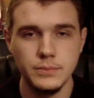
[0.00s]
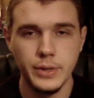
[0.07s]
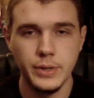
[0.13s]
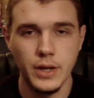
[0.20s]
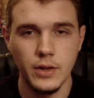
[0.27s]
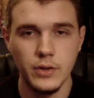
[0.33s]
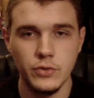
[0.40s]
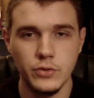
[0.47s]

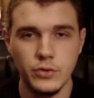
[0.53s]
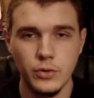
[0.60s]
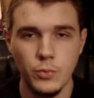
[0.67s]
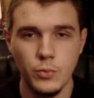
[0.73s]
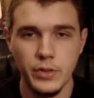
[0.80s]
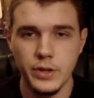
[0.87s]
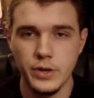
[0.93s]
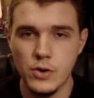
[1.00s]
because you
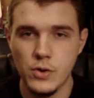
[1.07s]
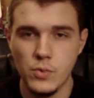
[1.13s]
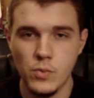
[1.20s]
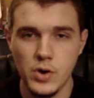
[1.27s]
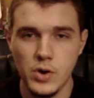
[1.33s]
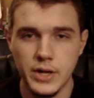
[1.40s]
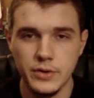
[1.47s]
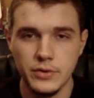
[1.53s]
really don't
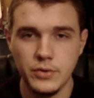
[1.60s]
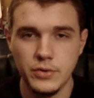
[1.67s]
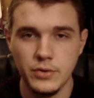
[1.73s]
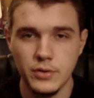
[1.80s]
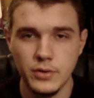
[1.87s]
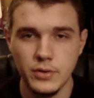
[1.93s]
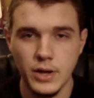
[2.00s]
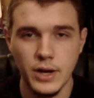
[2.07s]

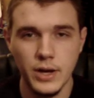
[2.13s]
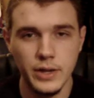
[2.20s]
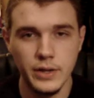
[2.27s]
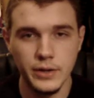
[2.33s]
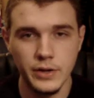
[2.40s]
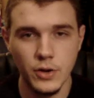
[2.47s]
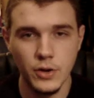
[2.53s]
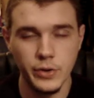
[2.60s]
want
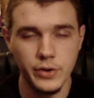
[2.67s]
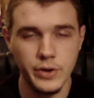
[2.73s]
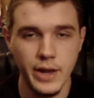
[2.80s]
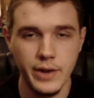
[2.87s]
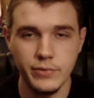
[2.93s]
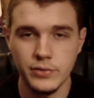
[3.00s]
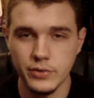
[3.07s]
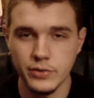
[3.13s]
your
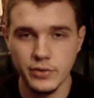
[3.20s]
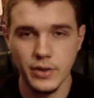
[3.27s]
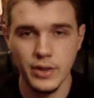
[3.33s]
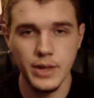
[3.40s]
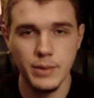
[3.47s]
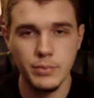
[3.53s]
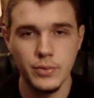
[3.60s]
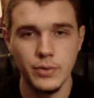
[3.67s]
knife to
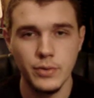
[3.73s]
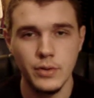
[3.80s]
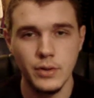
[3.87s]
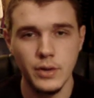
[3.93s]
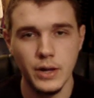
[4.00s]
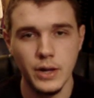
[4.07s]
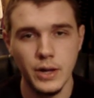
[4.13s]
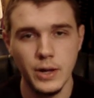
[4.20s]
slip,
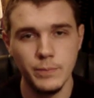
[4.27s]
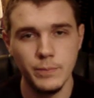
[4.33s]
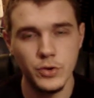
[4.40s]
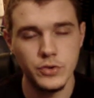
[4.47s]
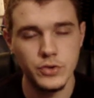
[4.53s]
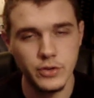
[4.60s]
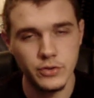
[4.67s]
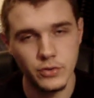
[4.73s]

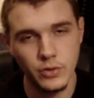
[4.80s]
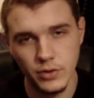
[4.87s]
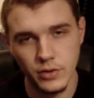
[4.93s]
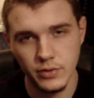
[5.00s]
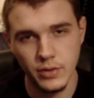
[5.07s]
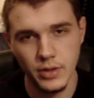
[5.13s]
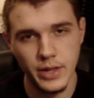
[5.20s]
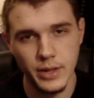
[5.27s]
your chisel to
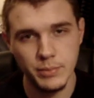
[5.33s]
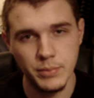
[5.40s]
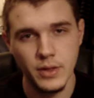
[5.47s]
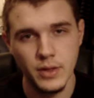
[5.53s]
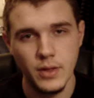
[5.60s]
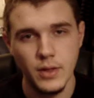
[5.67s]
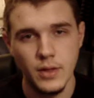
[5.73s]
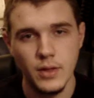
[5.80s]
slip,
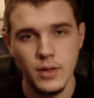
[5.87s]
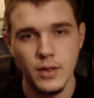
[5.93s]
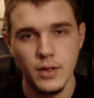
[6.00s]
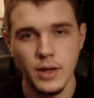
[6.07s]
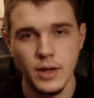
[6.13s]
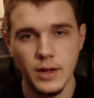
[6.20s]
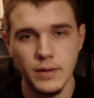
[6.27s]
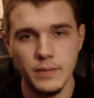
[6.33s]

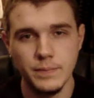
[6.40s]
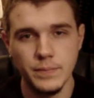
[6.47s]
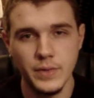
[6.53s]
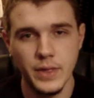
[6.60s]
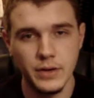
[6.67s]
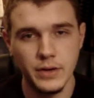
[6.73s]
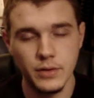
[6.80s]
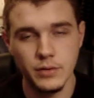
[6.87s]

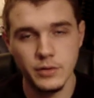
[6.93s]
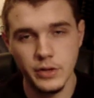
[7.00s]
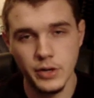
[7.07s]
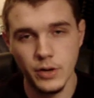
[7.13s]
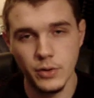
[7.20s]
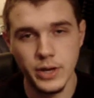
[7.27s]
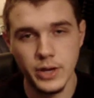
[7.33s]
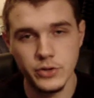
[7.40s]

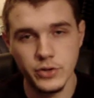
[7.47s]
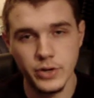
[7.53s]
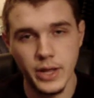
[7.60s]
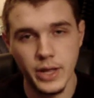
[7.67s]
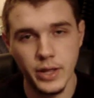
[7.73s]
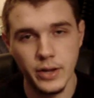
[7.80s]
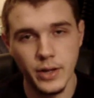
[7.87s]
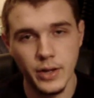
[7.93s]
and cut your
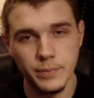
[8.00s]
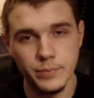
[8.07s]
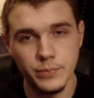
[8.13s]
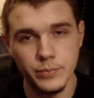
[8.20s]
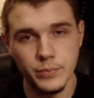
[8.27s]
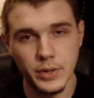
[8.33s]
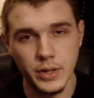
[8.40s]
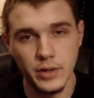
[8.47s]
hand up,
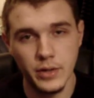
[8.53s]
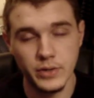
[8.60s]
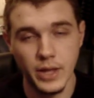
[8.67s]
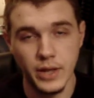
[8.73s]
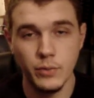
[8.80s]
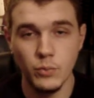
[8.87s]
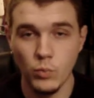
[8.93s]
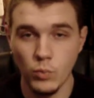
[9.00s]
because
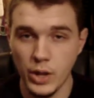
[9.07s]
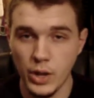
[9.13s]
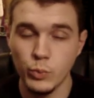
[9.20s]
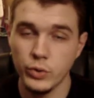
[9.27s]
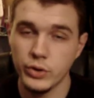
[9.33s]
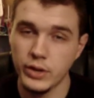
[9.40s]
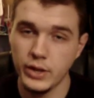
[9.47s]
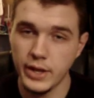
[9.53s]
that, one,
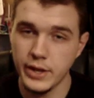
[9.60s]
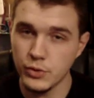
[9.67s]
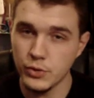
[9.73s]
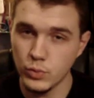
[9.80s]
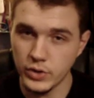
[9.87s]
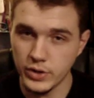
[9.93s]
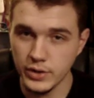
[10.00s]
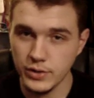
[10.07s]
will delay your
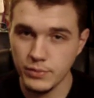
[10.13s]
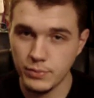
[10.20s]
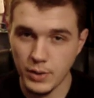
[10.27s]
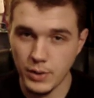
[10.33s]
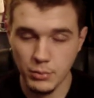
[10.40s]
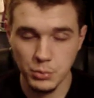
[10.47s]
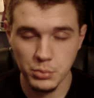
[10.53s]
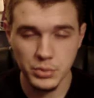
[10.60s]
work
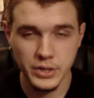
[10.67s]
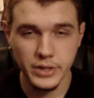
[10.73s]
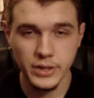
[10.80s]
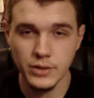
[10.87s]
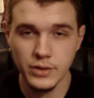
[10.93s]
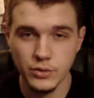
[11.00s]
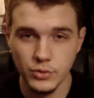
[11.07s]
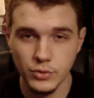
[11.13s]
probably,
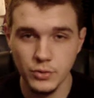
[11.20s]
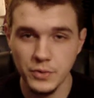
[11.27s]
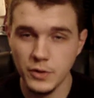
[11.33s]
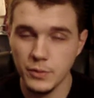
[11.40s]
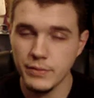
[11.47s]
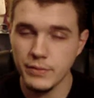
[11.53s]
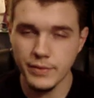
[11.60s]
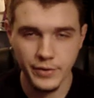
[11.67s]
and two,
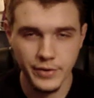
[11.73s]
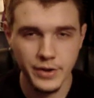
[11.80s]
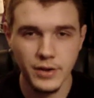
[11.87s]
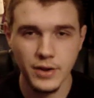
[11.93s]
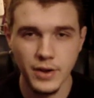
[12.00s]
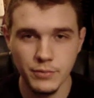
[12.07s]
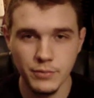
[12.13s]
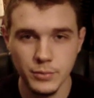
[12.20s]
it'll be very
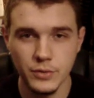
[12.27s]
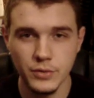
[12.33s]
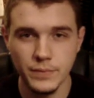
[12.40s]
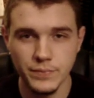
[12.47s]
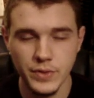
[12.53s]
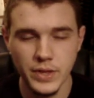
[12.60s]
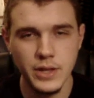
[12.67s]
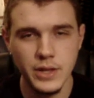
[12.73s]
uncomfortable.
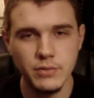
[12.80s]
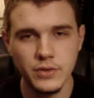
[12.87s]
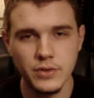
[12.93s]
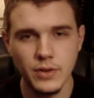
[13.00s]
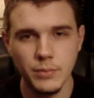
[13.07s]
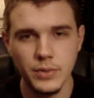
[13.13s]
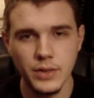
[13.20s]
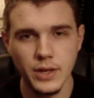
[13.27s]
And even
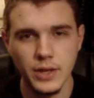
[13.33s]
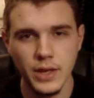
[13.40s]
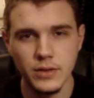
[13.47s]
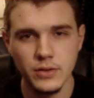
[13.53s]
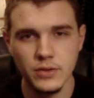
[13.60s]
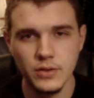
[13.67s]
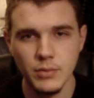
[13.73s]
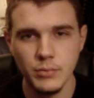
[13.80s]
something
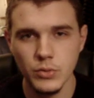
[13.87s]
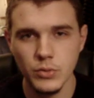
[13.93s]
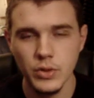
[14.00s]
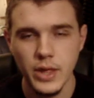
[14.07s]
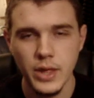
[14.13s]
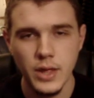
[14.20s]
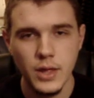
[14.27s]
as simple,